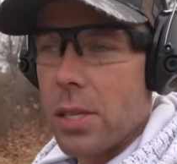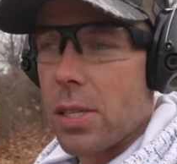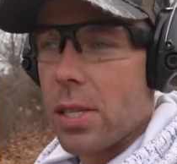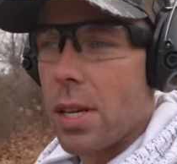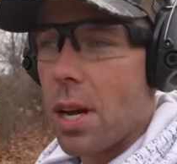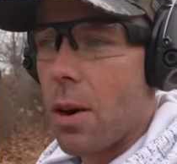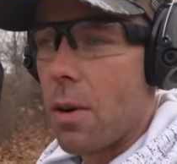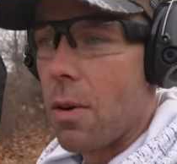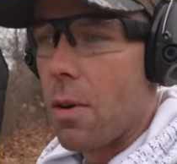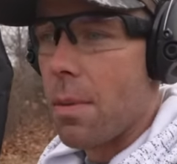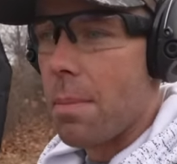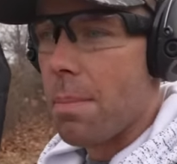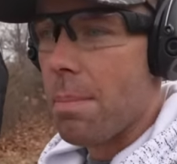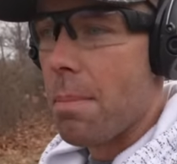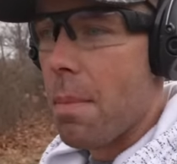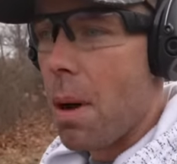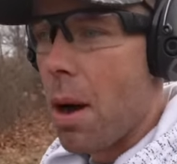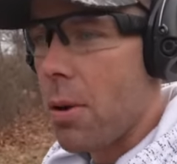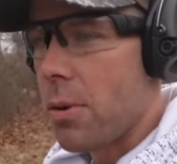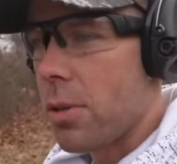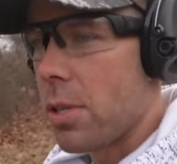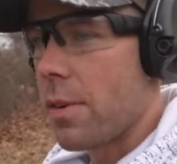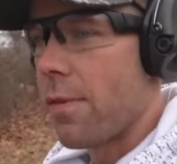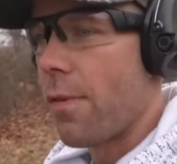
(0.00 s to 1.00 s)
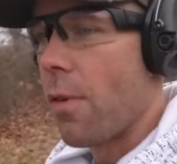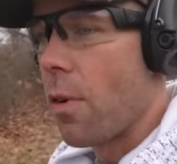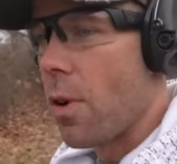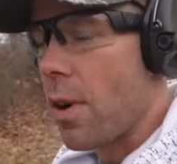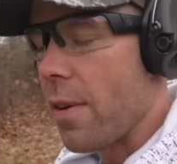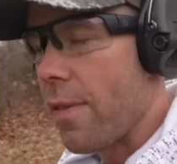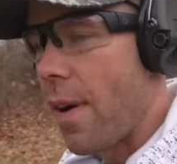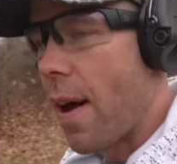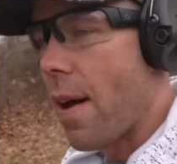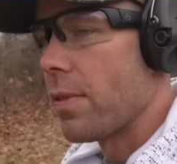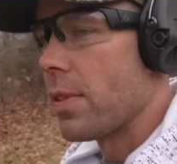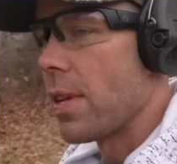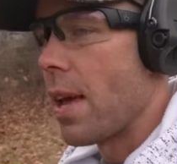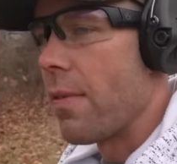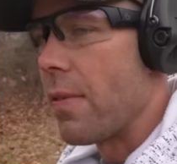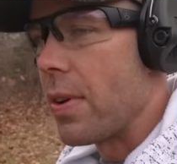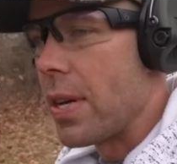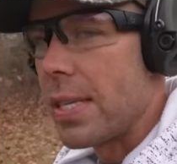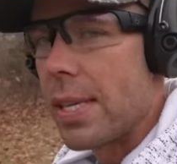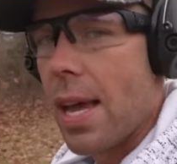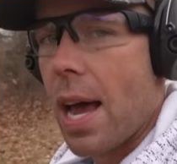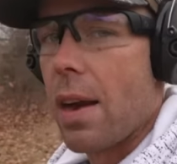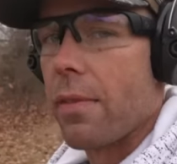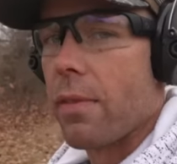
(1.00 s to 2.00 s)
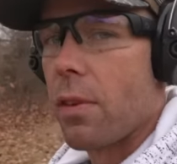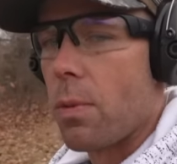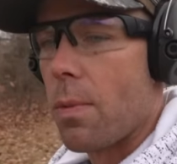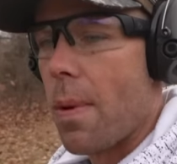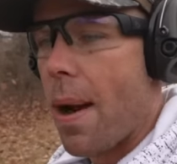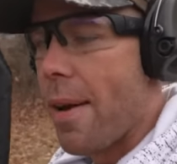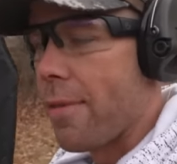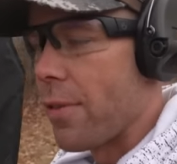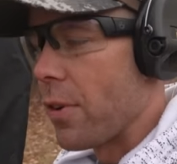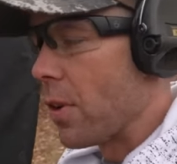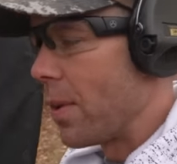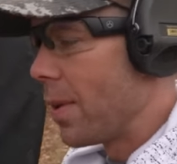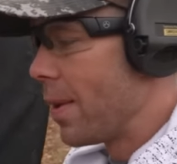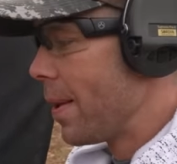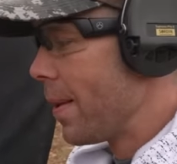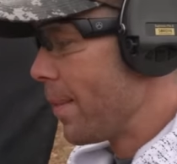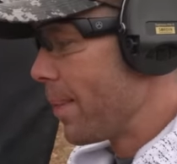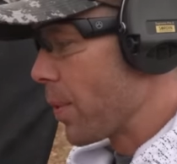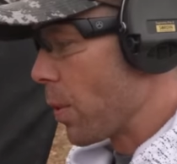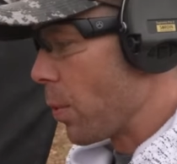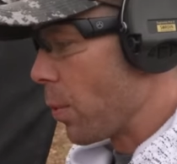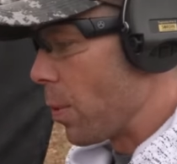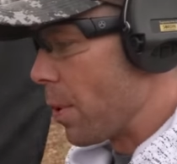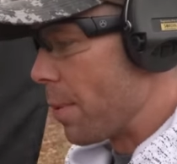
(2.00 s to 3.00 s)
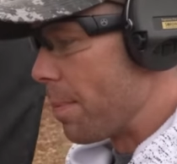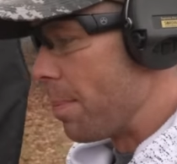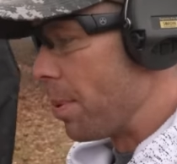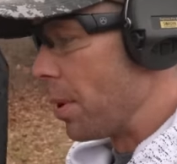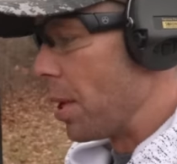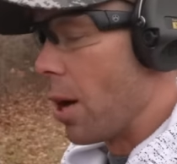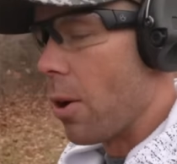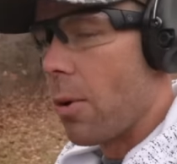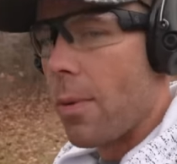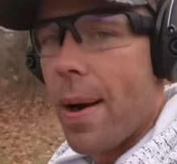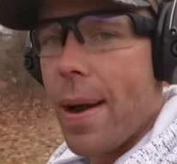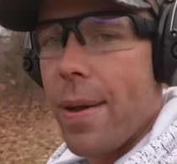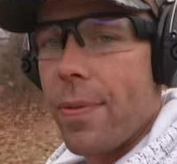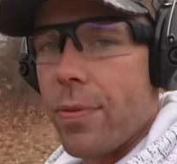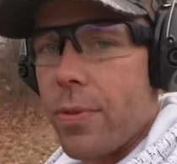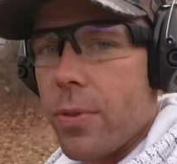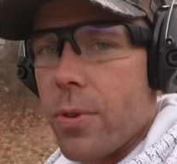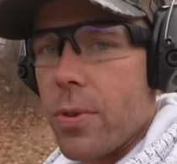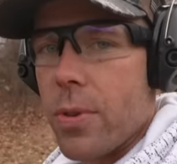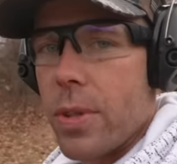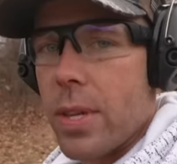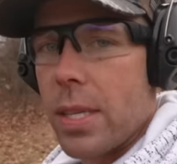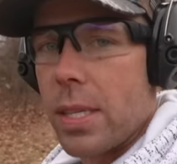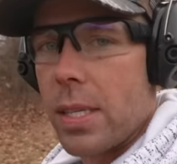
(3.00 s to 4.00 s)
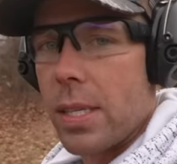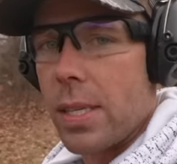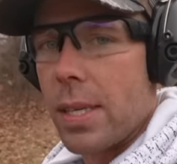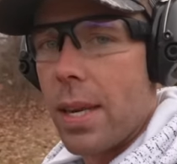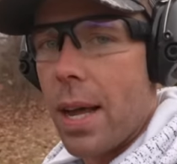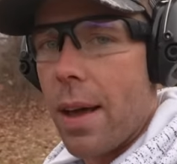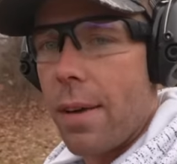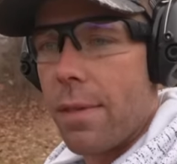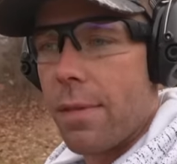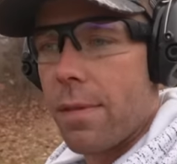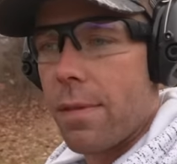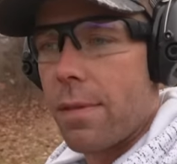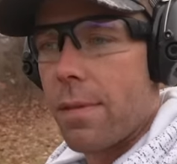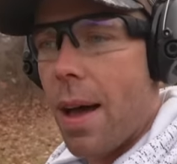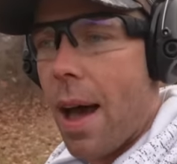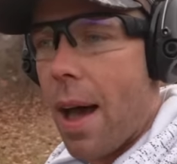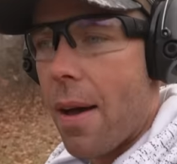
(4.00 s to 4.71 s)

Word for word: So most forty-five seventies out of a rifle will blow right through this stuff.